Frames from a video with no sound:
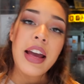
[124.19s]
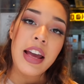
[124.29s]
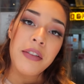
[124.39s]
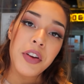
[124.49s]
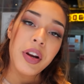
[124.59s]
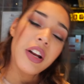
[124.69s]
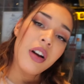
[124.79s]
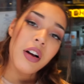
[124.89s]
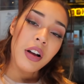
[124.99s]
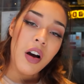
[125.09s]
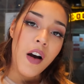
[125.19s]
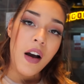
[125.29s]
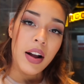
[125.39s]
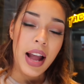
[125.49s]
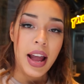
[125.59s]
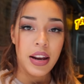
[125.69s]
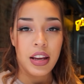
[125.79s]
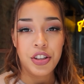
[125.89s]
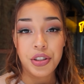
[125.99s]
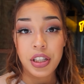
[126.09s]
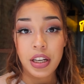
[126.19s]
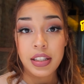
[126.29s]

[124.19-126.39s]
If you're in Hong Kong and interested